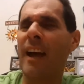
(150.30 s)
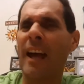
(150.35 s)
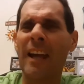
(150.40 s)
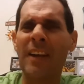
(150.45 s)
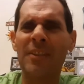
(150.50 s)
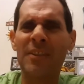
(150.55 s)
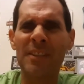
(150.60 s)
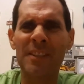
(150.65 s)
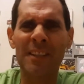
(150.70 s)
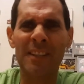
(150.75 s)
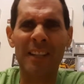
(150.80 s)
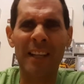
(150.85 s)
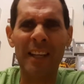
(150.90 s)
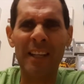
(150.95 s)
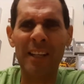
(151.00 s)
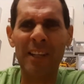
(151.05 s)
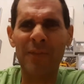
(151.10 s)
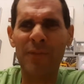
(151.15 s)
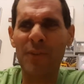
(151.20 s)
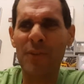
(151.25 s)
actually didn't
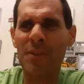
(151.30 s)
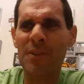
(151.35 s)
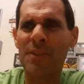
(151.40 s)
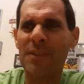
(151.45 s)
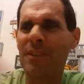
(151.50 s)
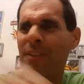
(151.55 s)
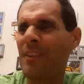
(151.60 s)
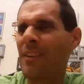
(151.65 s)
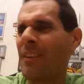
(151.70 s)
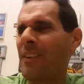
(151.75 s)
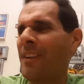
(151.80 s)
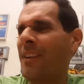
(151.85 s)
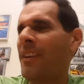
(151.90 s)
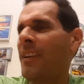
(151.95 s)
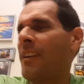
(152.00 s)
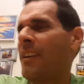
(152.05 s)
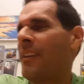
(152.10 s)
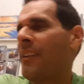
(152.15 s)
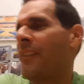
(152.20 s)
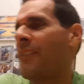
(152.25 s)
like it at first,
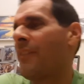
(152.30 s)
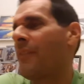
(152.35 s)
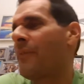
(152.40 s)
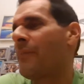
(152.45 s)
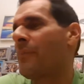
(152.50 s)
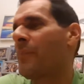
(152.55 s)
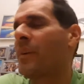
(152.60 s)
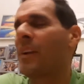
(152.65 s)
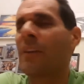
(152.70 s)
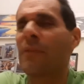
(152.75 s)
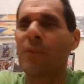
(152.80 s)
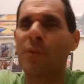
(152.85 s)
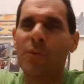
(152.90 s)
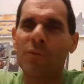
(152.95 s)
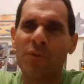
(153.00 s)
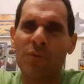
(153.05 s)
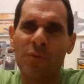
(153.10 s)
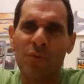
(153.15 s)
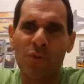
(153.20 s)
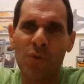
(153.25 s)
but I've
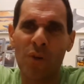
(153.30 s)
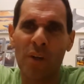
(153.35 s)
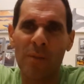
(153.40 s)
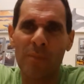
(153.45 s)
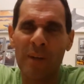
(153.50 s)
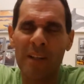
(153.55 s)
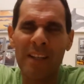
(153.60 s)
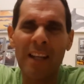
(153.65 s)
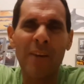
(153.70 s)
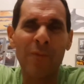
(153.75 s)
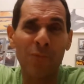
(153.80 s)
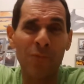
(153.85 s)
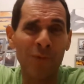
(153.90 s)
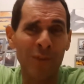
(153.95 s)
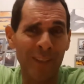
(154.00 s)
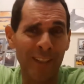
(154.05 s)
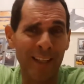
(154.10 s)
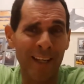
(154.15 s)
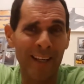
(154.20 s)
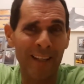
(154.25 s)
grown to enjoy it. My dad
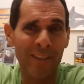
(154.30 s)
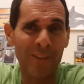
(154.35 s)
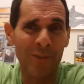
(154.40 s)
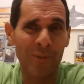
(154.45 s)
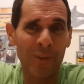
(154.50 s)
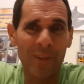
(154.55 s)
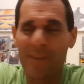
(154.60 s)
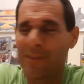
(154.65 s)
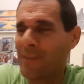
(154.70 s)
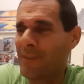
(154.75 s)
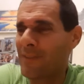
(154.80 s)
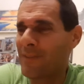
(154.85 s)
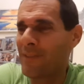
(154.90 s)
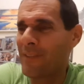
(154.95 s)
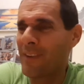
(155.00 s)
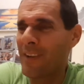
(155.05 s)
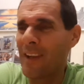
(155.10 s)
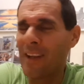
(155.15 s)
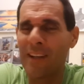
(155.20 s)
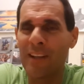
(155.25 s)
really got into it,
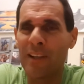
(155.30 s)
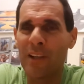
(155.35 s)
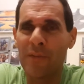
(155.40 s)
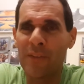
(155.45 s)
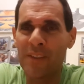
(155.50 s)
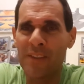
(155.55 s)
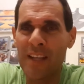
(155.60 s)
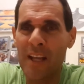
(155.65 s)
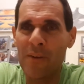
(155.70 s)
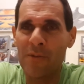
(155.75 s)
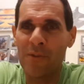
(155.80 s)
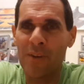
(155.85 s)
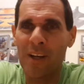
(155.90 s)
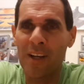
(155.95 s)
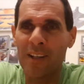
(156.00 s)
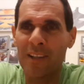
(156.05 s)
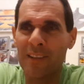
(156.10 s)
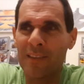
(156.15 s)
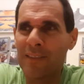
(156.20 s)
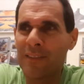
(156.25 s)
and he loved the
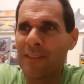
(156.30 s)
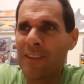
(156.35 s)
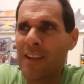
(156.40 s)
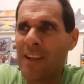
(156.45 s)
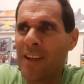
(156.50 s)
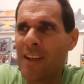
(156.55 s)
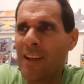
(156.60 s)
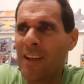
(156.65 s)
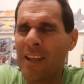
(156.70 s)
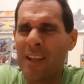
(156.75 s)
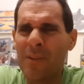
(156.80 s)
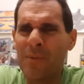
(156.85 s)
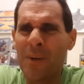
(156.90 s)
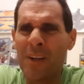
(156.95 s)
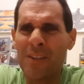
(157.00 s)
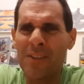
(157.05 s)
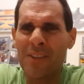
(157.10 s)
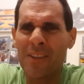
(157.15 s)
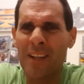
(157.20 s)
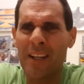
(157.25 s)
soundtrack. He'd
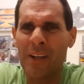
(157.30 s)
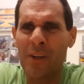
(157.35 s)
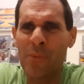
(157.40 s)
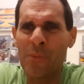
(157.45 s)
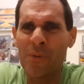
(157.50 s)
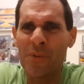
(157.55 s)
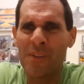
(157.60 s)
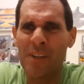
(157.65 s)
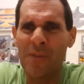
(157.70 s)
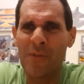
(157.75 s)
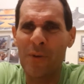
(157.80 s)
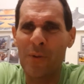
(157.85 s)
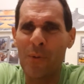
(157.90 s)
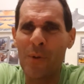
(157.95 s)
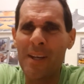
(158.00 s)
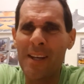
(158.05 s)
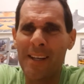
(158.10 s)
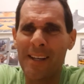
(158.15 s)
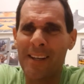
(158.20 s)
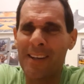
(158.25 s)
watch it like almost every
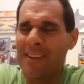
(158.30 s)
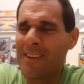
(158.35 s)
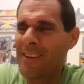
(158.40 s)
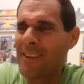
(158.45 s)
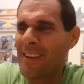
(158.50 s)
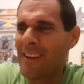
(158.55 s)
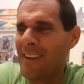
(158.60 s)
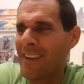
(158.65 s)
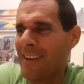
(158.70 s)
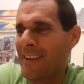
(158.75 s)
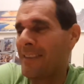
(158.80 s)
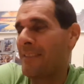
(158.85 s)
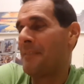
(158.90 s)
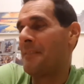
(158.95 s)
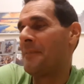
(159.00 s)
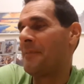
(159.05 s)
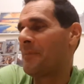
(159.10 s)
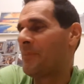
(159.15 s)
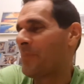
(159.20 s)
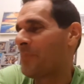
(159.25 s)
week.
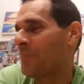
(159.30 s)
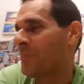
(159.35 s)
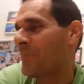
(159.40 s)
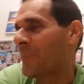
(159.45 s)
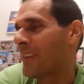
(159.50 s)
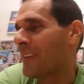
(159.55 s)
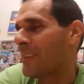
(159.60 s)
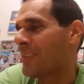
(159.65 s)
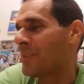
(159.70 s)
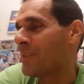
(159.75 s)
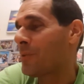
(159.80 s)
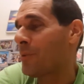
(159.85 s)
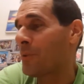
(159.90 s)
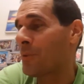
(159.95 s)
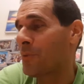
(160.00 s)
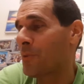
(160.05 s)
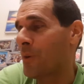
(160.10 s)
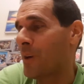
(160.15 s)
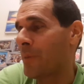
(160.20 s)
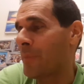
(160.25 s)
So
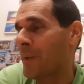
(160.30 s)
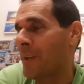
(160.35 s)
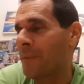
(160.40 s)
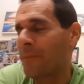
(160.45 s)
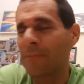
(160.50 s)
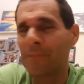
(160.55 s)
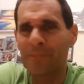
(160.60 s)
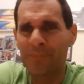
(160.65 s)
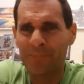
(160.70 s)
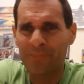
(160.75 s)
it grew on me.